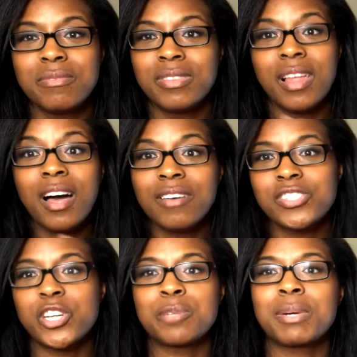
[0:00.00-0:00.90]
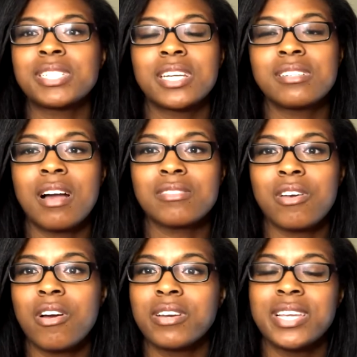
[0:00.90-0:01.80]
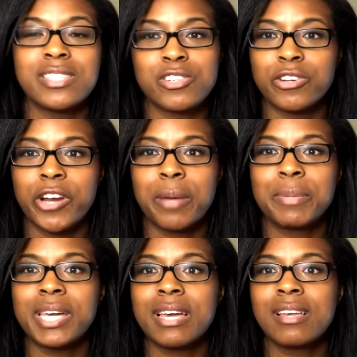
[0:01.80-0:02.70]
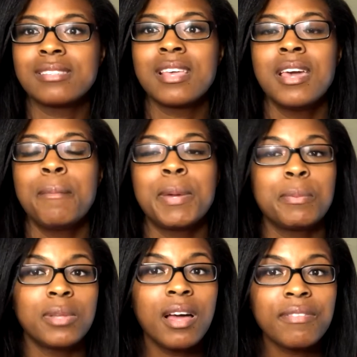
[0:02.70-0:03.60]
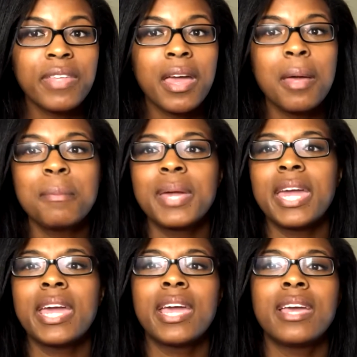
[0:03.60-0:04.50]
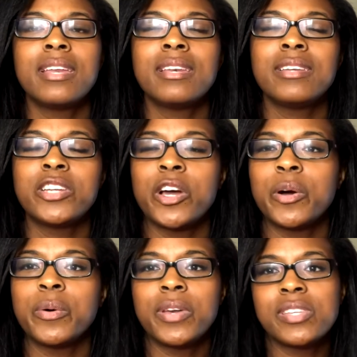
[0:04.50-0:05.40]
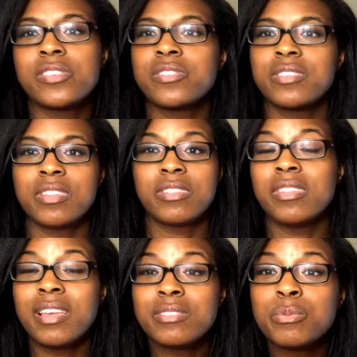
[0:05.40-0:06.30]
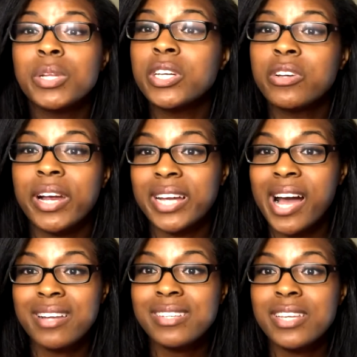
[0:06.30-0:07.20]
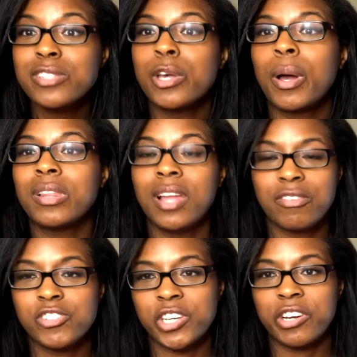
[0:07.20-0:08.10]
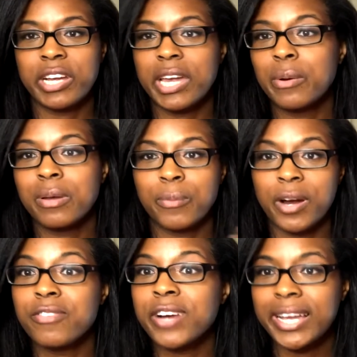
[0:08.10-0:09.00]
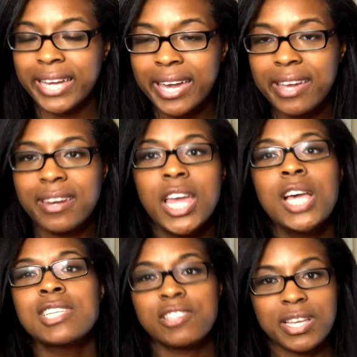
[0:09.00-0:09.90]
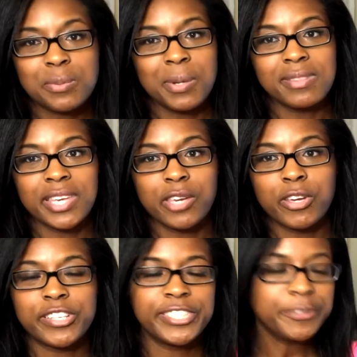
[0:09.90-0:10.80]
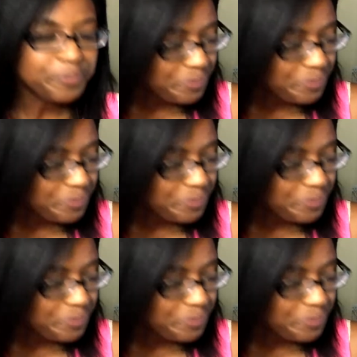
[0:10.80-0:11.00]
love sharing my TikToks on Instagram because people love them, and it's really great content, so I love sharing it wherever I can. So that's one thing you can do.